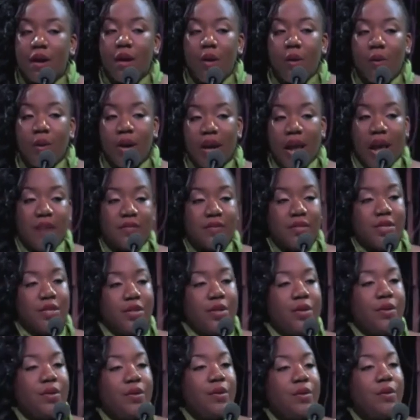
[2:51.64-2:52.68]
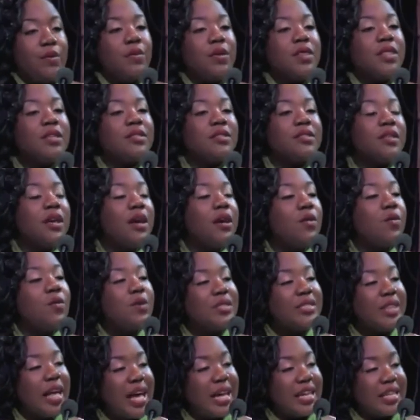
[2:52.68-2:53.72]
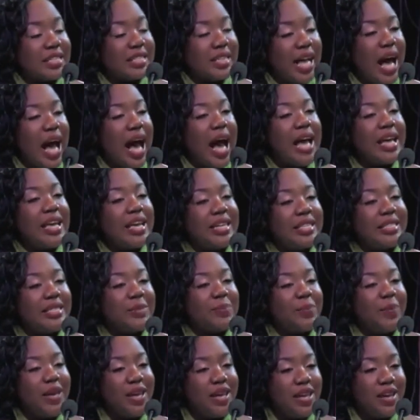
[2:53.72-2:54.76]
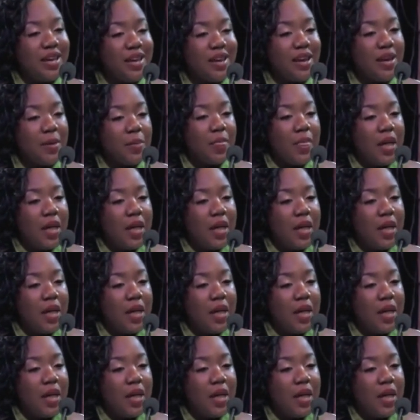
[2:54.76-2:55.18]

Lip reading: One afternoon, when the sun was at its highest peak,